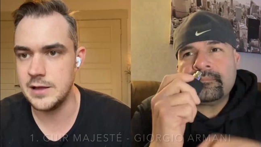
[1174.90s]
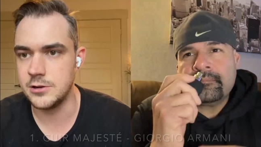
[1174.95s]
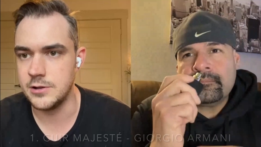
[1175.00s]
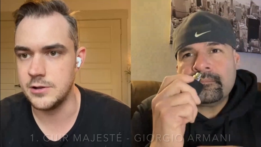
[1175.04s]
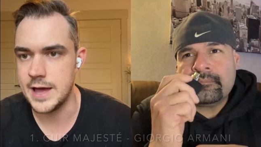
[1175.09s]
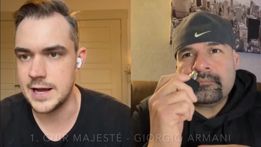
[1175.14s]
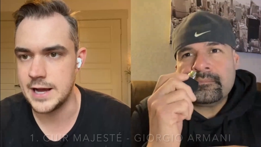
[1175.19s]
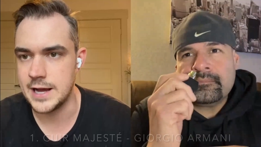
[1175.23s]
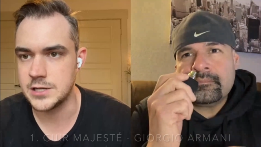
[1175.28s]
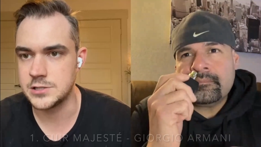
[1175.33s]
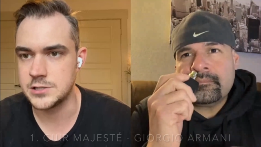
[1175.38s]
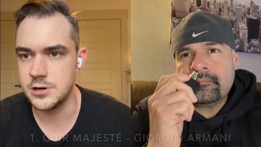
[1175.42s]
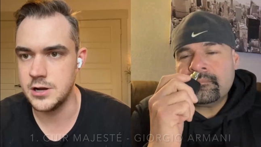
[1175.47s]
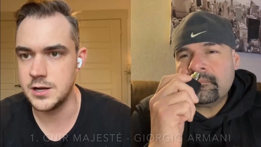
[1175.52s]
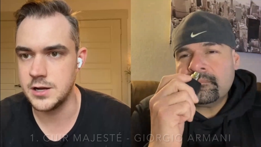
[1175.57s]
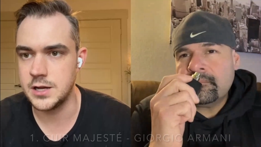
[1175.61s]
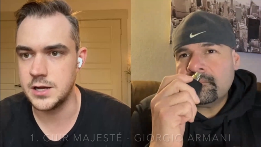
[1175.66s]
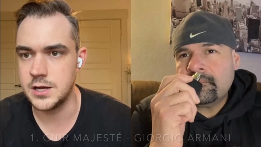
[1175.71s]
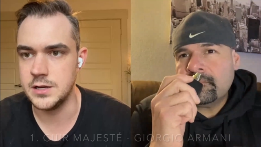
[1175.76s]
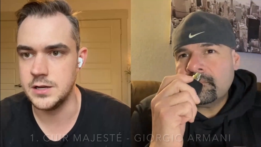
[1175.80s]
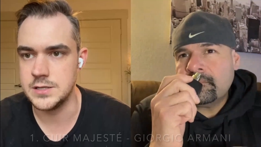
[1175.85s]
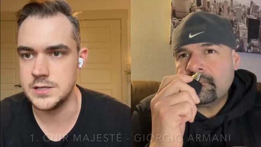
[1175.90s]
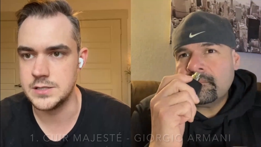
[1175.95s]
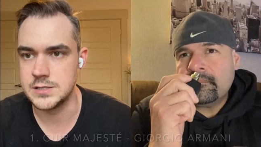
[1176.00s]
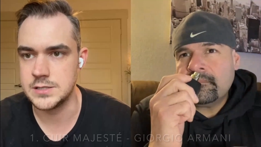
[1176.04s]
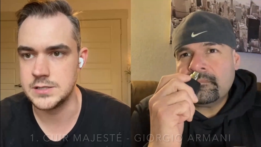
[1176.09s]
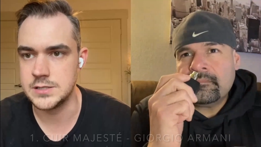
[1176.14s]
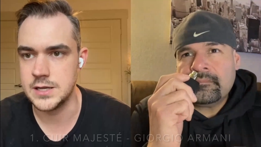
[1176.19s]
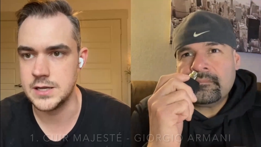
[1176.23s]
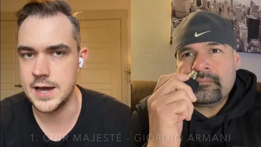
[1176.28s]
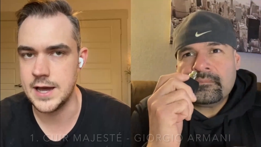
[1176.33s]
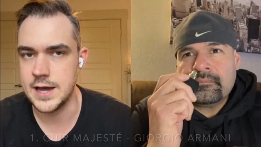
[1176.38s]
Speaker 1: had to pay a little extra
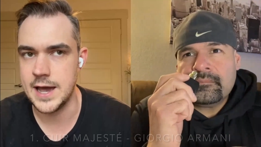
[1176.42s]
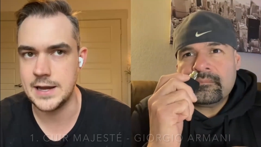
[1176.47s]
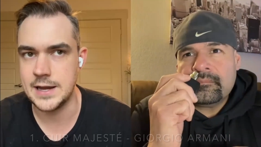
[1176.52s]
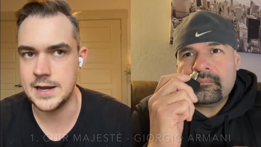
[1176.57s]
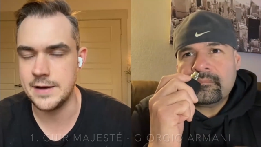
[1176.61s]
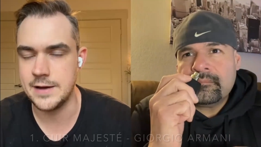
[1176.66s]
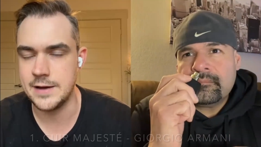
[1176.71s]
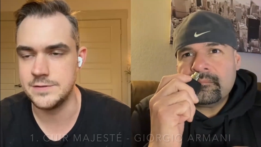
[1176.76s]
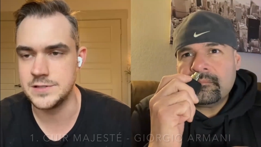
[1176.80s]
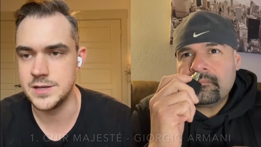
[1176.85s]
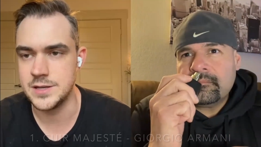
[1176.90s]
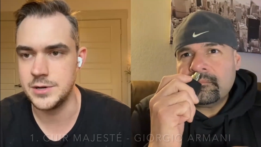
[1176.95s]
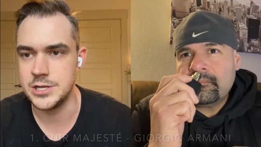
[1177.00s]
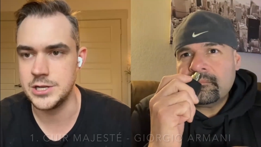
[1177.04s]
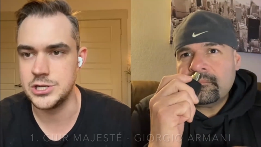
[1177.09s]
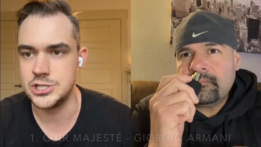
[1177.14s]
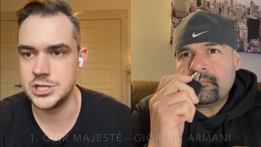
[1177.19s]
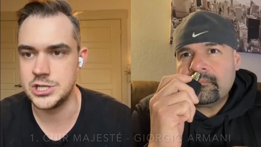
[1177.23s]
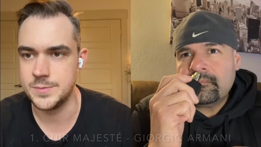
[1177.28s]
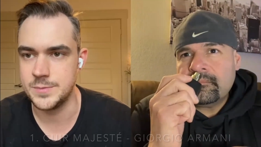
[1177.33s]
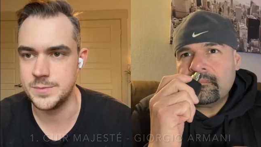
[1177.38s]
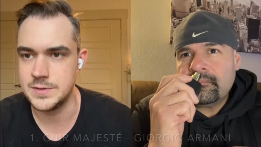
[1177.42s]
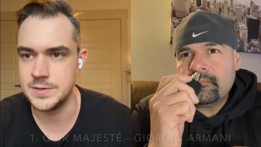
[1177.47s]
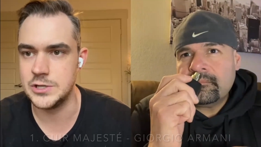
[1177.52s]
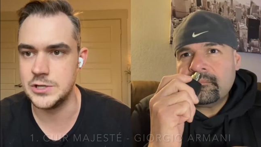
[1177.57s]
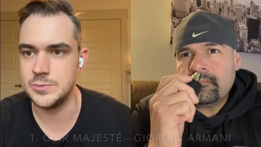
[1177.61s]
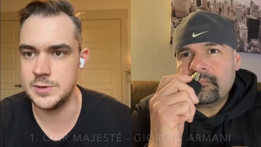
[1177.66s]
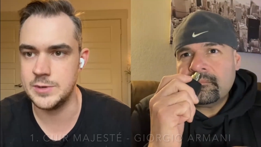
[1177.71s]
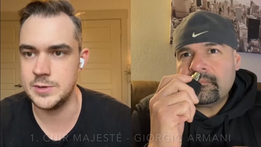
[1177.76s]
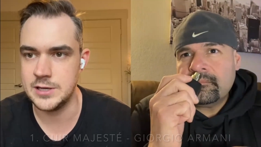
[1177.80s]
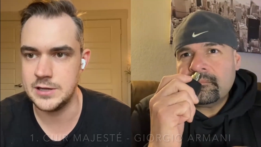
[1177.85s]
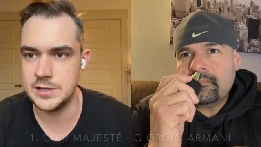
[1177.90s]
because I had to have somebody
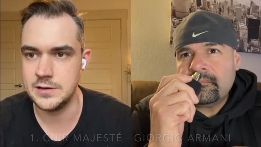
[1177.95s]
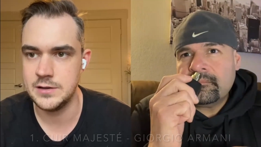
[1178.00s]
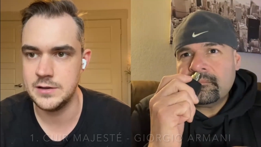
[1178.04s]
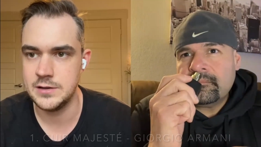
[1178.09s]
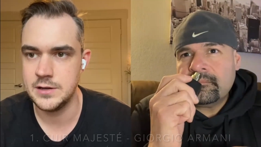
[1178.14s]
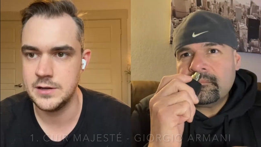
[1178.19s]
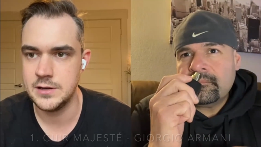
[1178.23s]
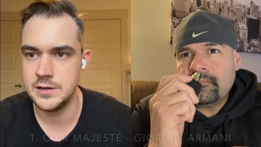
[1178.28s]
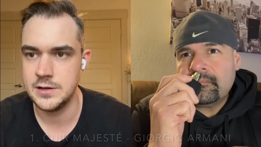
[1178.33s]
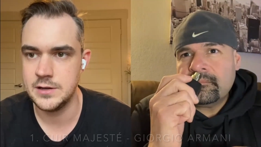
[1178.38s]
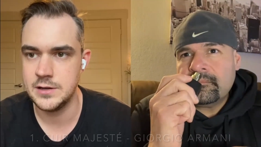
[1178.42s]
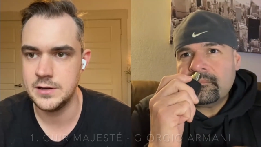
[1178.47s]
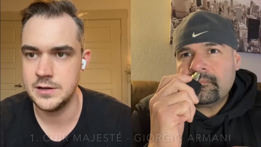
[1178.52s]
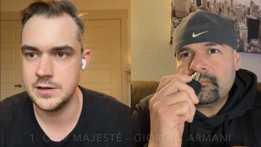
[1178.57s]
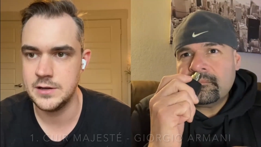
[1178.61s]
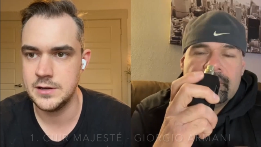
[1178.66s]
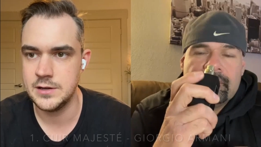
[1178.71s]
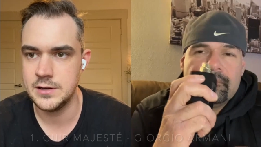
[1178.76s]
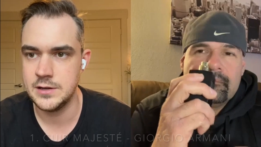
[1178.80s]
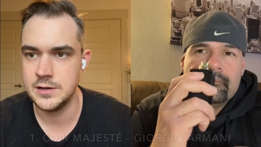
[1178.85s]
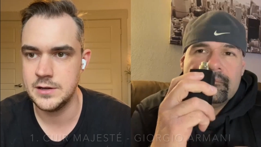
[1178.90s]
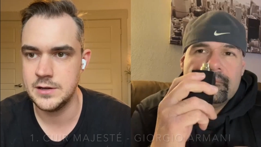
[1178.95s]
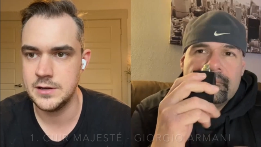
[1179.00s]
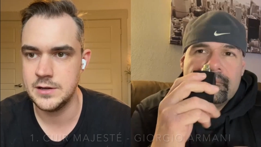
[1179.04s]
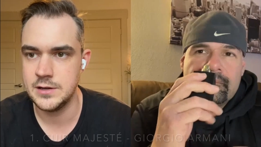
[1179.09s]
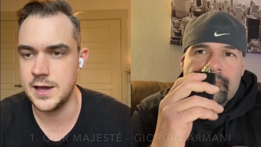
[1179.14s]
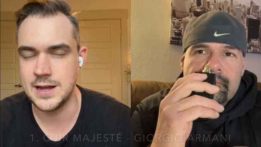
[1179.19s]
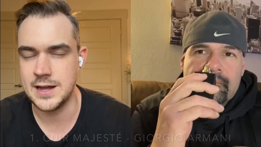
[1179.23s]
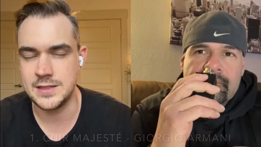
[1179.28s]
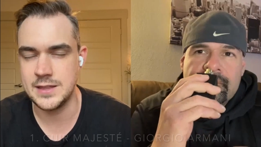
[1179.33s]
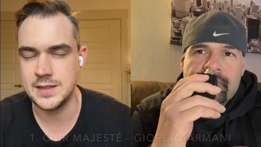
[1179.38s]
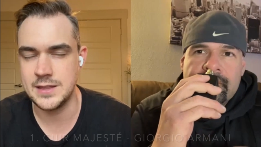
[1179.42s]
ship it to me from the
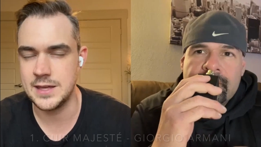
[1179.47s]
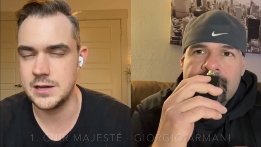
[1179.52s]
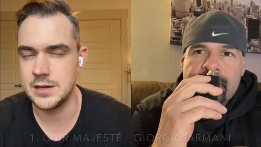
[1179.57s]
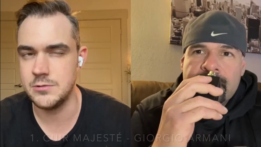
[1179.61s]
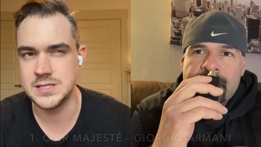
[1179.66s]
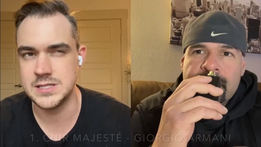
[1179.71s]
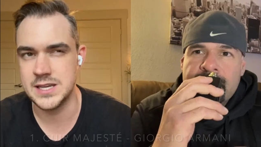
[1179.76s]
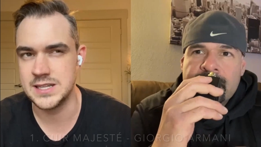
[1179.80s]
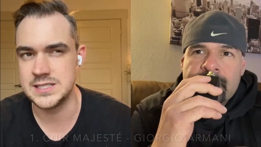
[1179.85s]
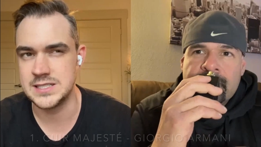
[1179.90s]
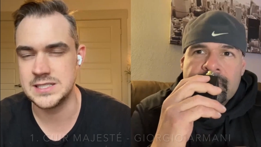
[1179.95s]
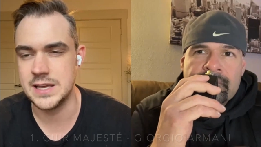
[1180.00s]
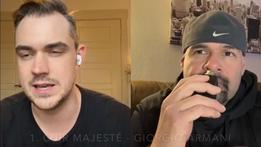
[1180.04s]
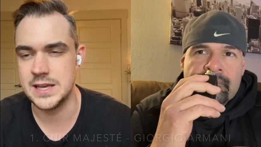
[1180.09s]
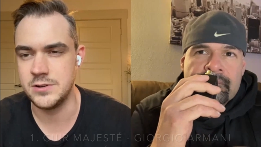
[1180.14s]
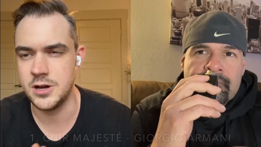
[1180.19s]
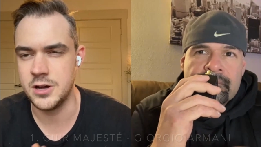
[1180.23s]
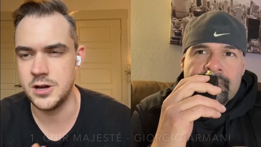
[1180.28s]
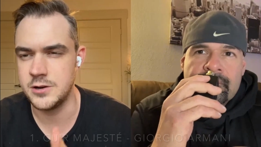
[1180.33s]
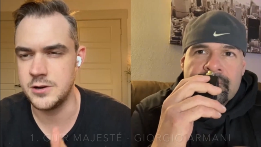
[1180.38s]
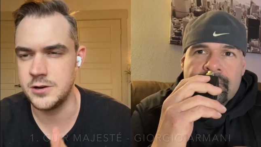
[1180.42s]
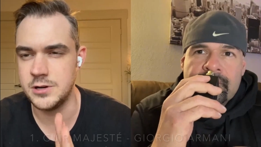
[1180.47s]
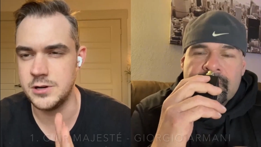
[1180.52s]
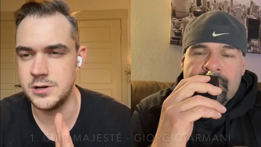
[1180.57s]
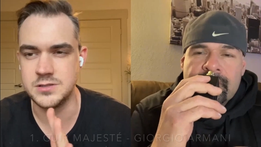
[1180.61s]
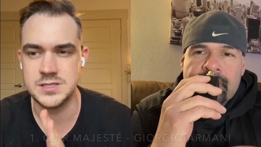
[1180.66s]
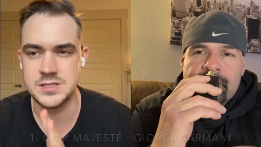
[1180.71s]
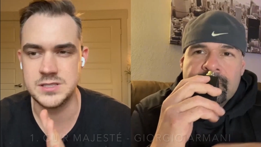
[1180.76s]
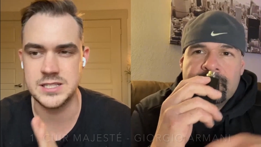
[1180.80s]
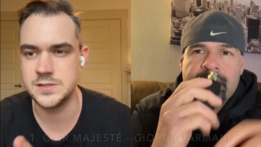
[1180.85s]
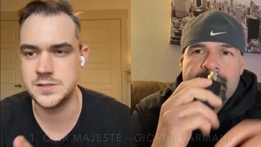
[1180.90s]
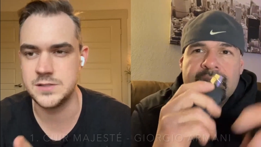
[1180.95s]
U K, and I think it was like seven
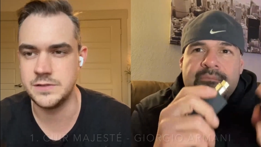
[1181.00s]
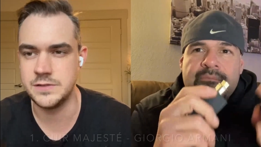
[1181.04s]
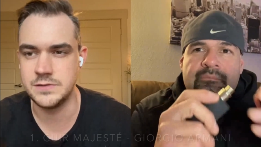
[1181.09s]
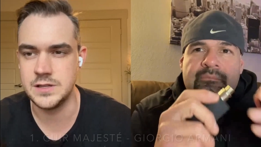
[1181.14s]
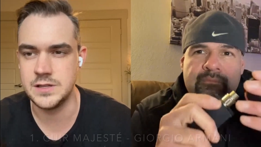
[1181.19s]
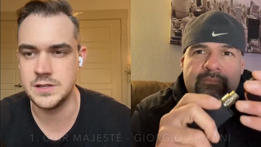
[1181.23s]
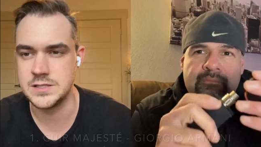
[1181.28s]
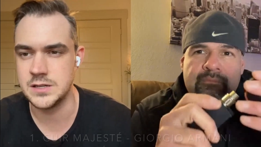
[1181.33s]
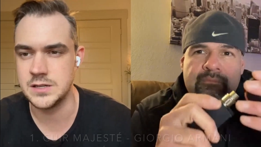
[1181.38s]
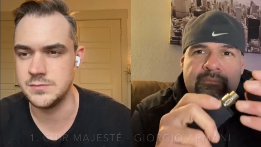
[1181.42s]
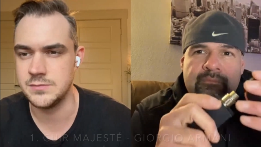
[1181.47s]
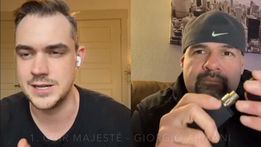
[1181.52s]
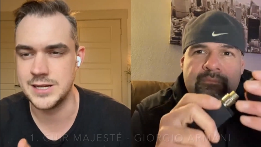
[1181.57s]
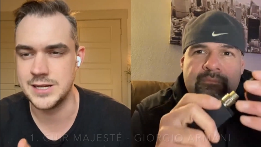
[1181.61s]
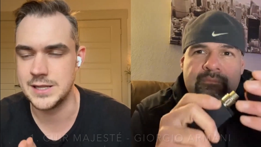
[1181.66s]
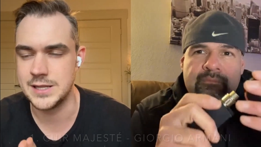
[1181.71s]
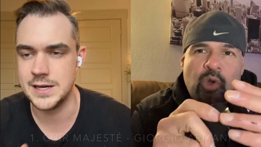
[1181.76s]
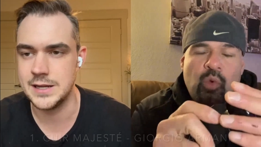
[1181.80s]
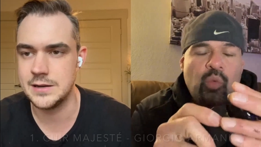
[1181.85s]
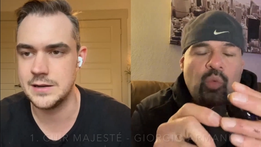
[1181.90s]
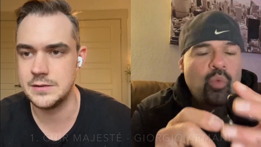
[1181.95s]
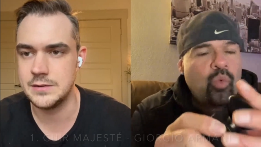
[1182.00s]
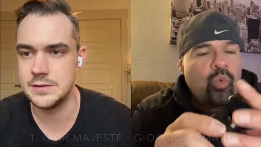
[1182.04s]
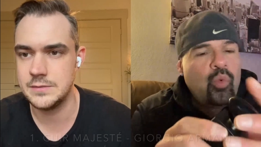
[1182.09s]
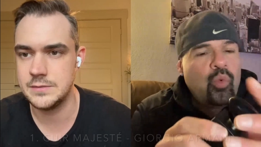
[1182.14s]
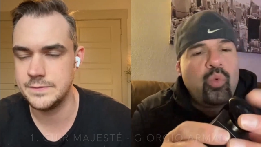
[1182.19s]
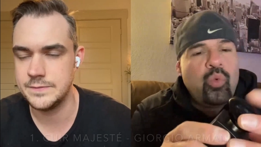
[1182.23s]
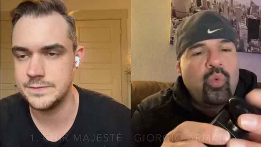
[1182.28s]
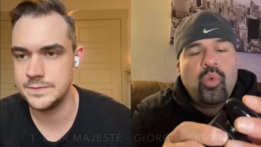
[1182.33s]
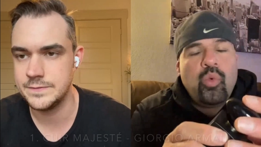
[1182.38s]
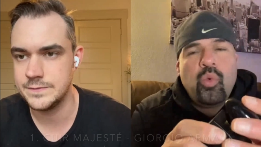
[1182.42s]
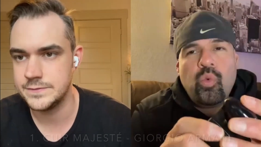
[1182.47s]
hundred or six fifty, something like
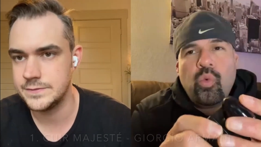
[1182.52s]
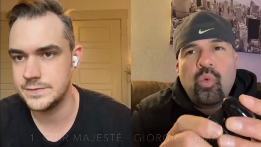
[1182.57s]
that.